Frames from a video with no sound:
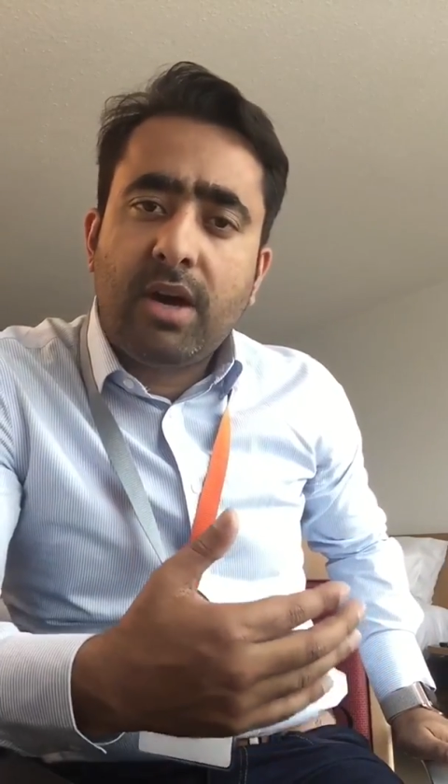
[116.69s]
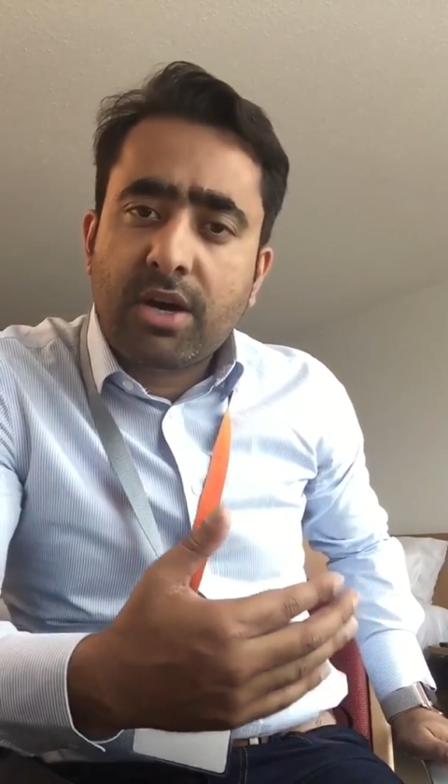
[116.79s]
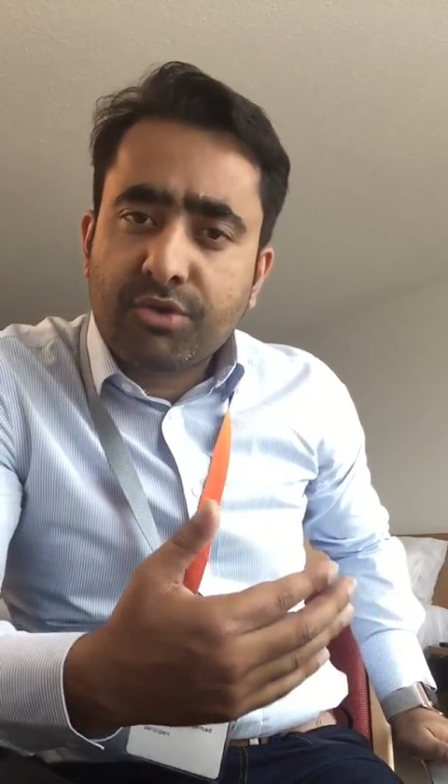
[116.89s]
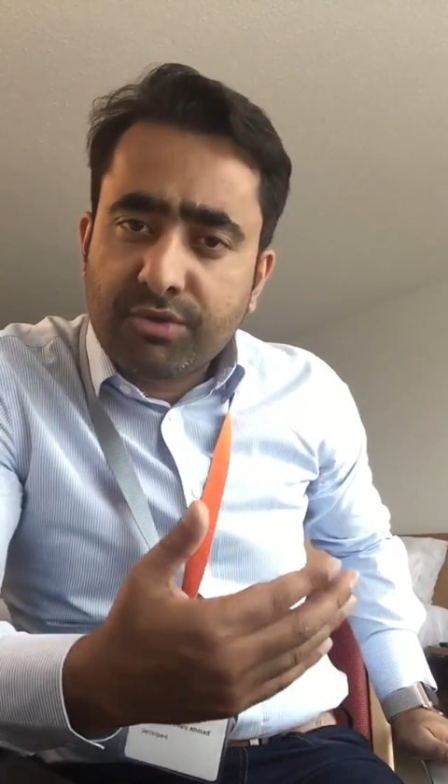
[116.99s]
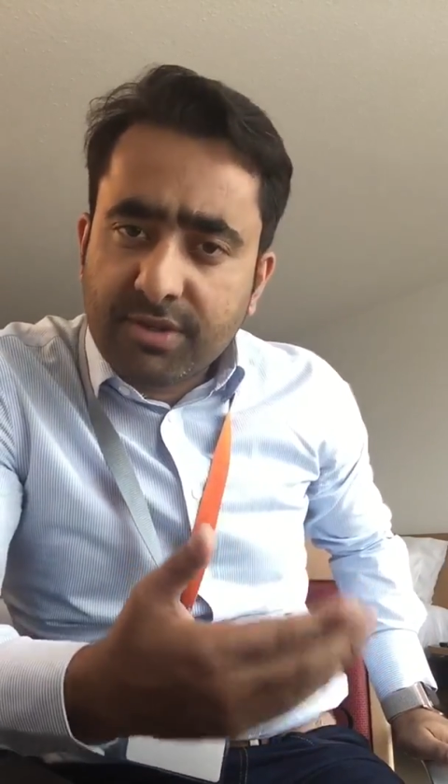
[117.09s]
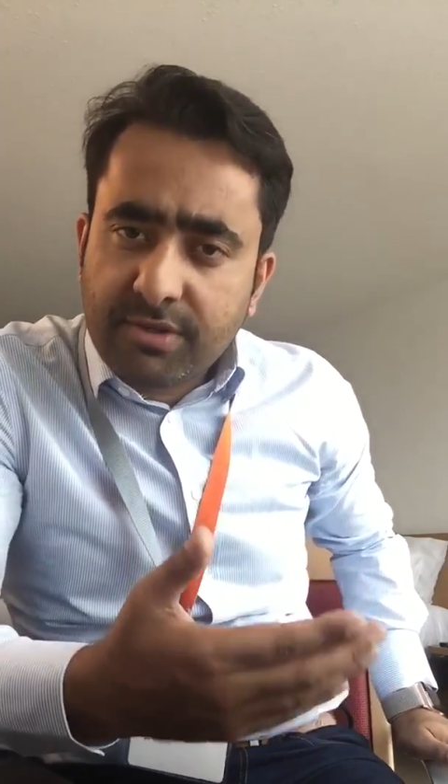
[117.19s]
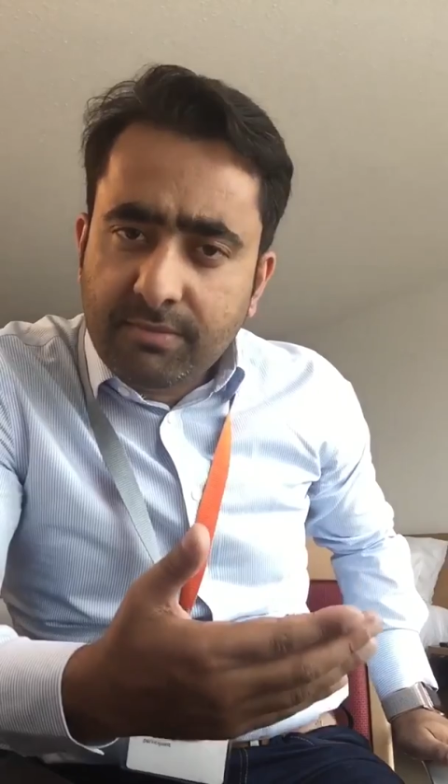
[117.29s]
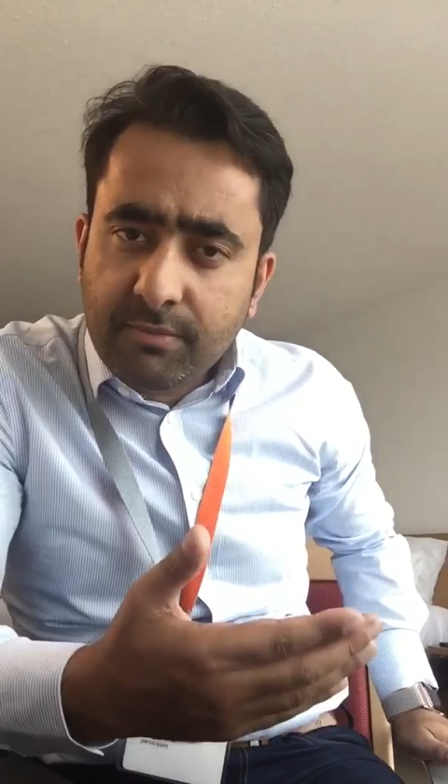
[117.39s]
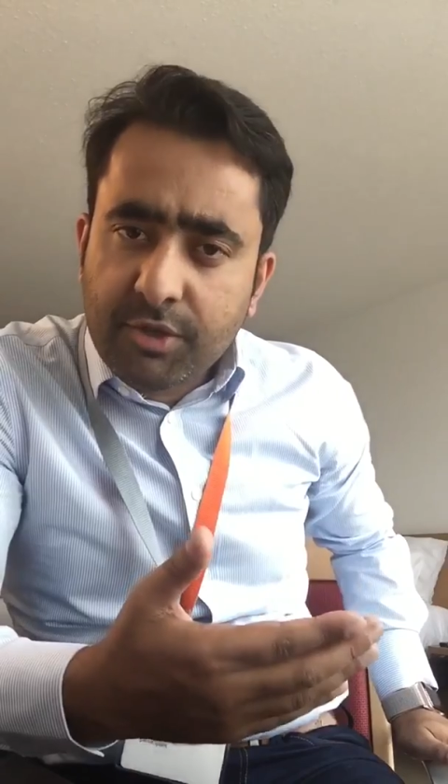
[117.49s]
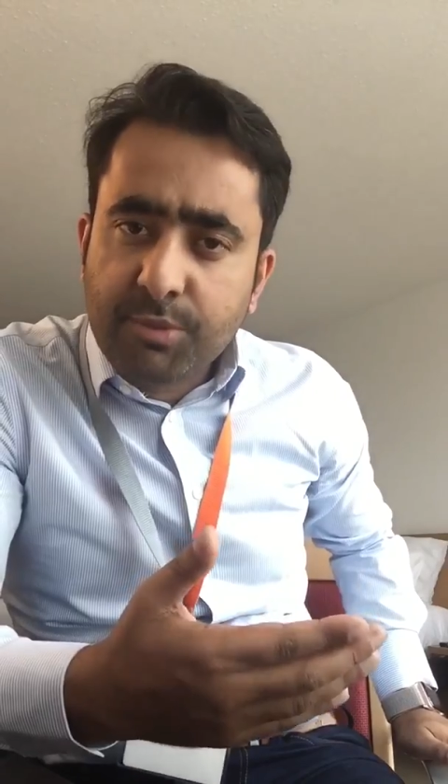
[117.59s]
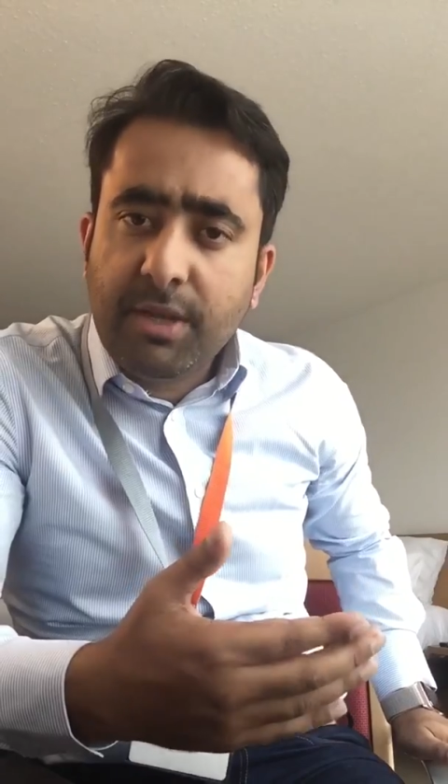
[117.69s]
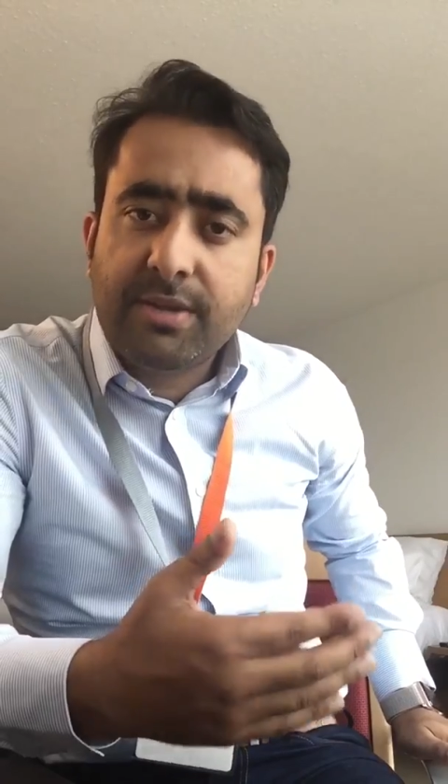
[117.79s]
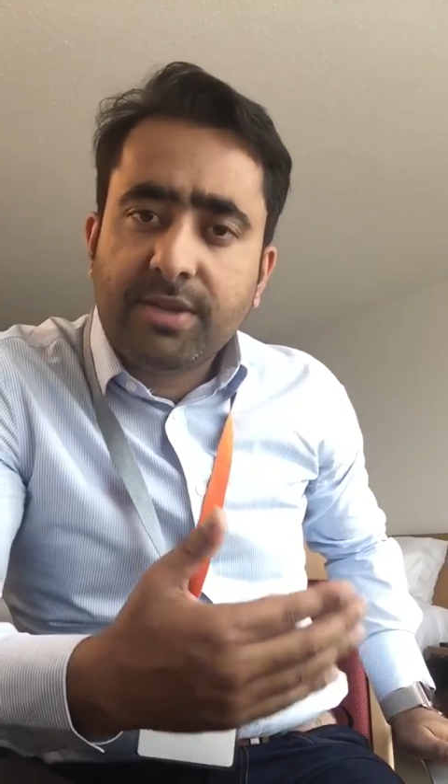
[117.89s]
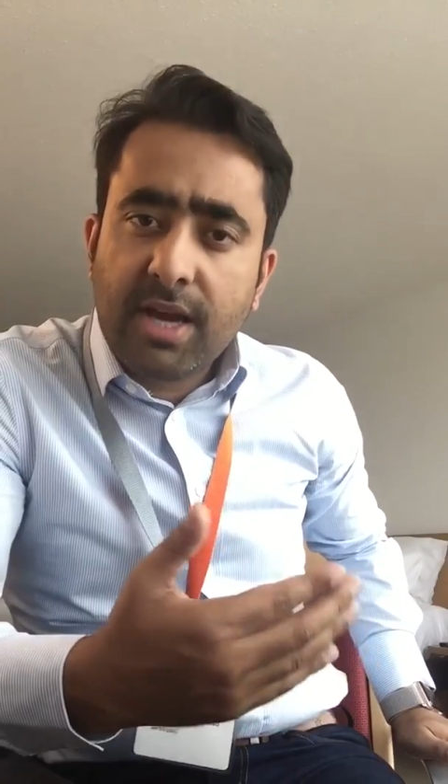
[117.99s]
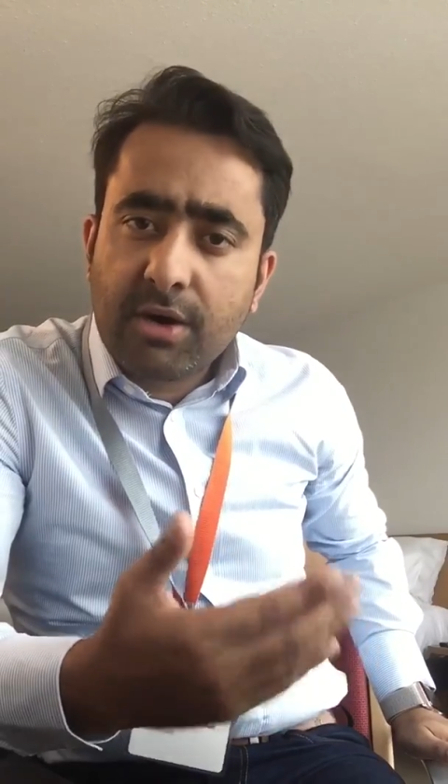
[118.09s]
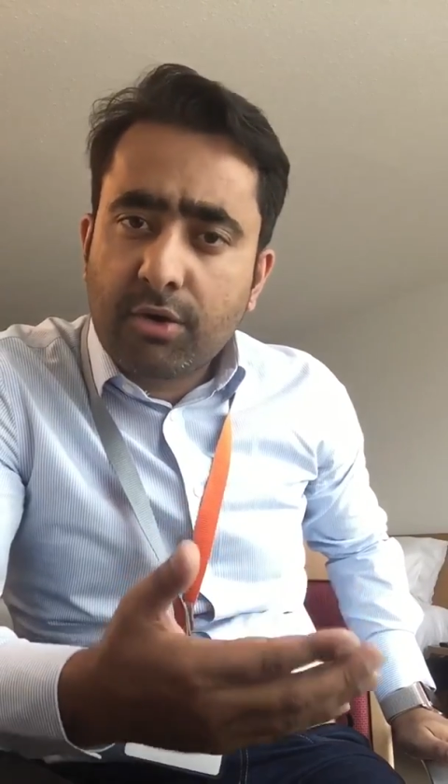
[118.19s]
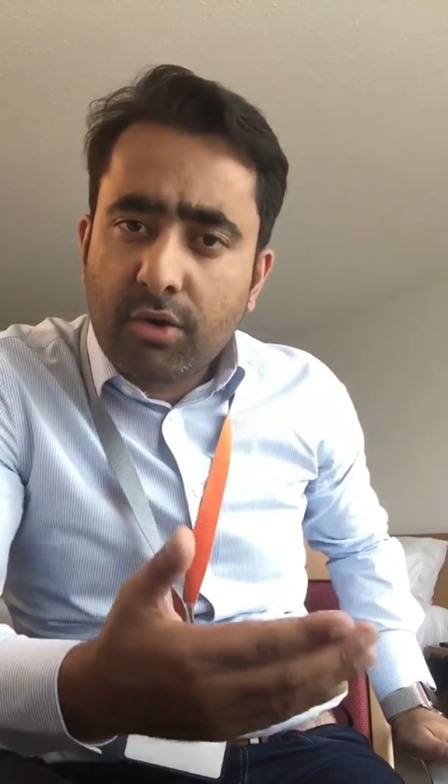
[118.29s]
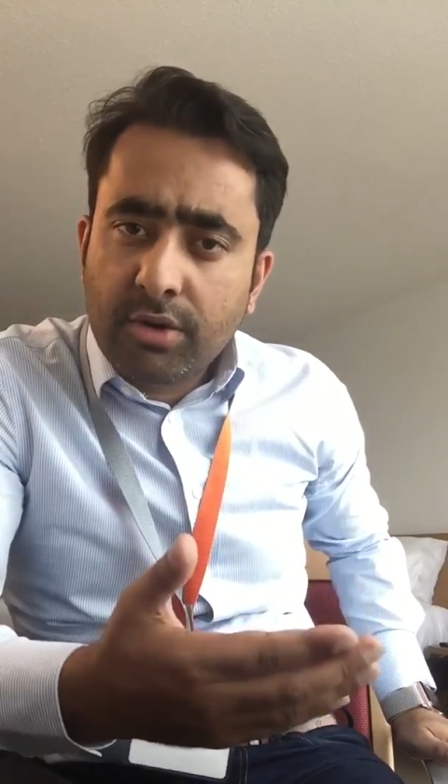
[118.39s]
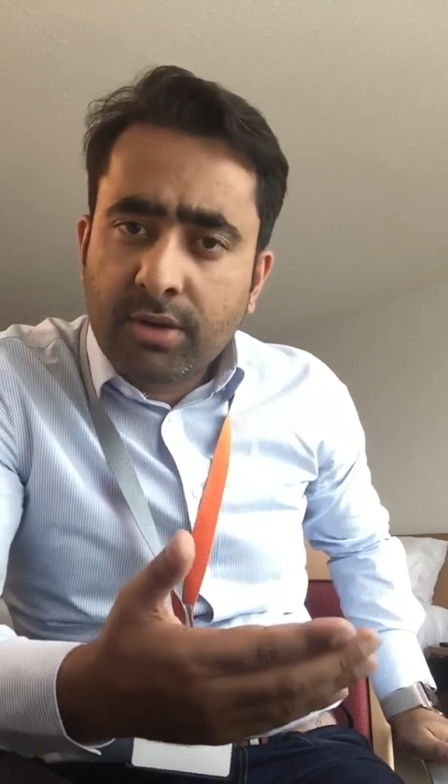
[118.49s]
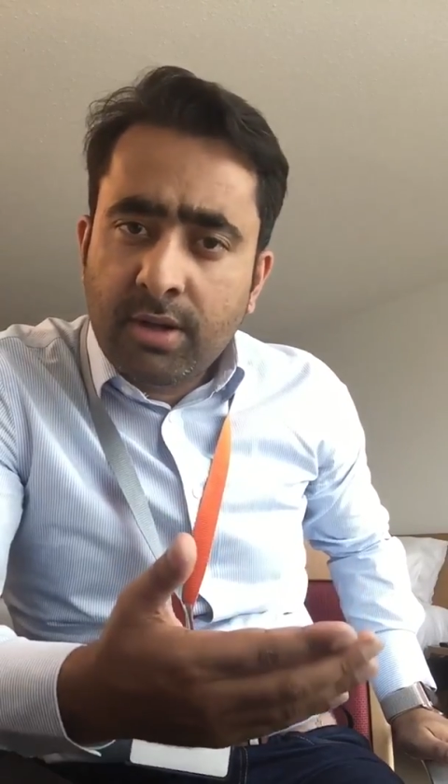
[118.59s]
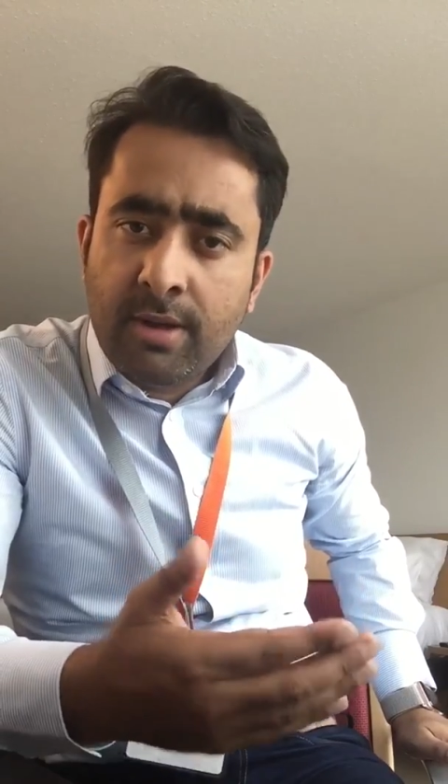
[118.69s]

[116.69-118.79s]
hirsutism, which means hair growth,